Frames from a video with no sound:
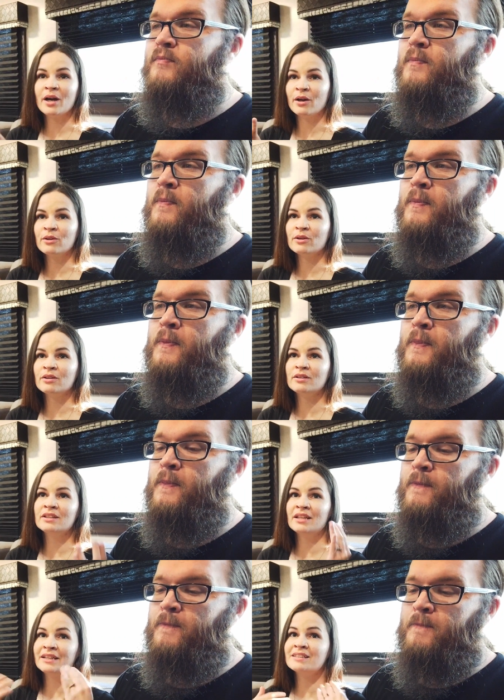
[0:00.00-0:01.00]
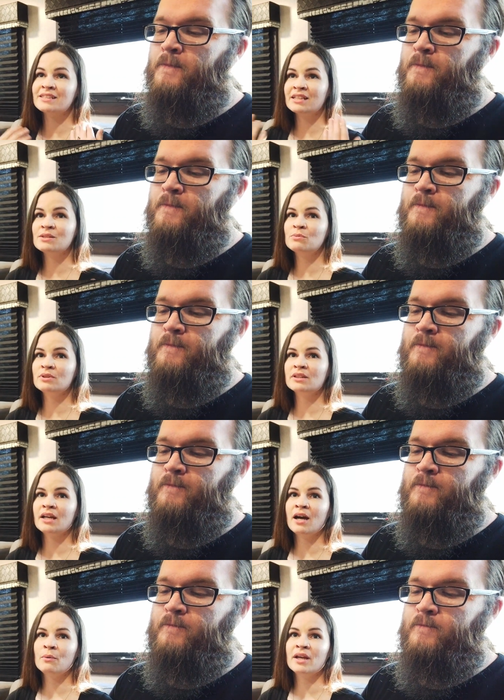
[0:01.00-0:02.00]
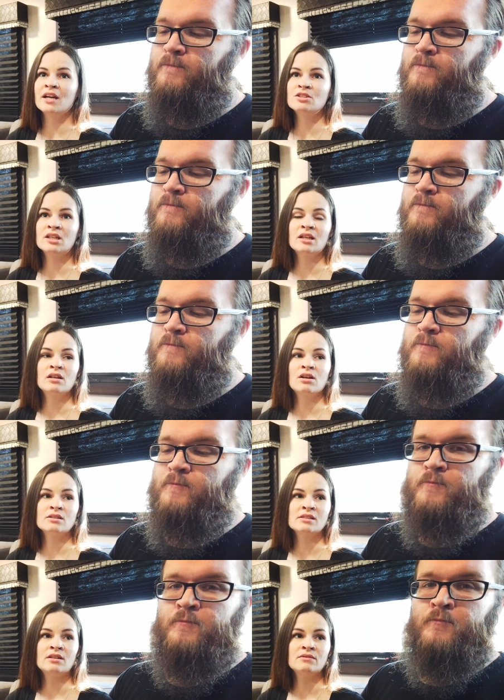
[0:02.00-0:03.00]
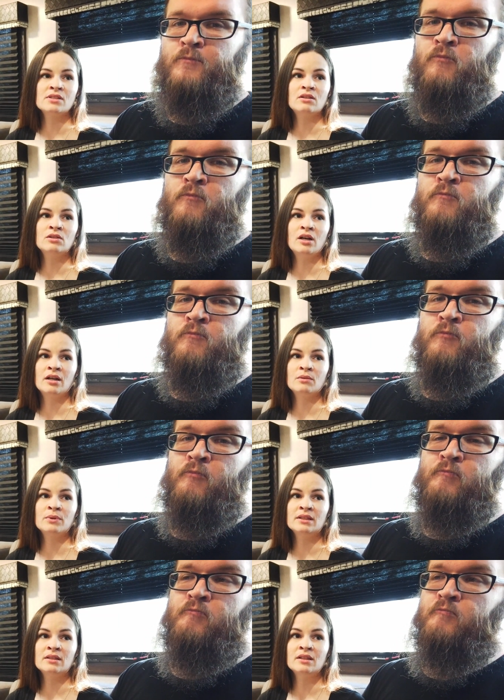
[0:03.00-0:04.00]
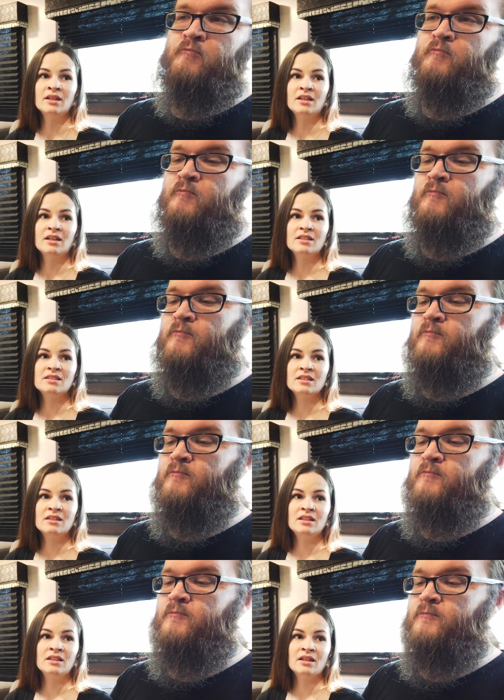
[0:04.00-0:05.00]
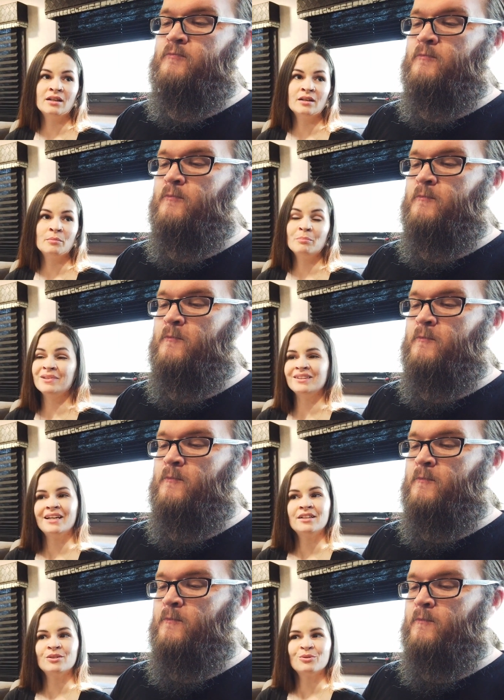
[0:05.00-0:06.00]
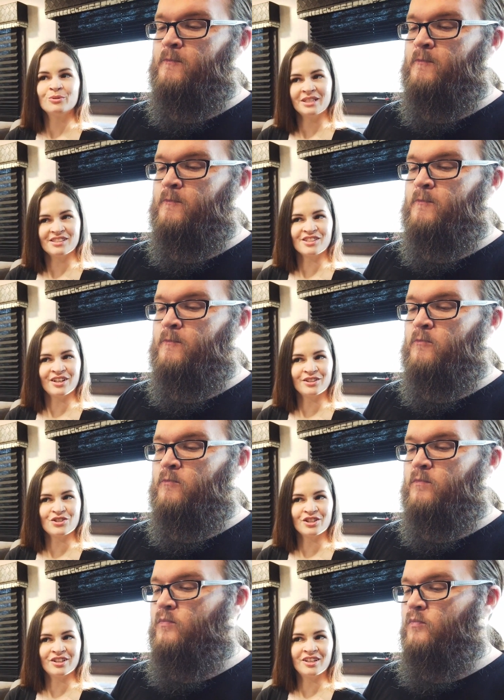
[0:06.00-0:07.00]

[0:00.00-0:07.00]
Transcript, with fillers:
Speaker 1: yeah. other like, because that's really how we educated ourselves a lot. We did the uh, millennial research, uh,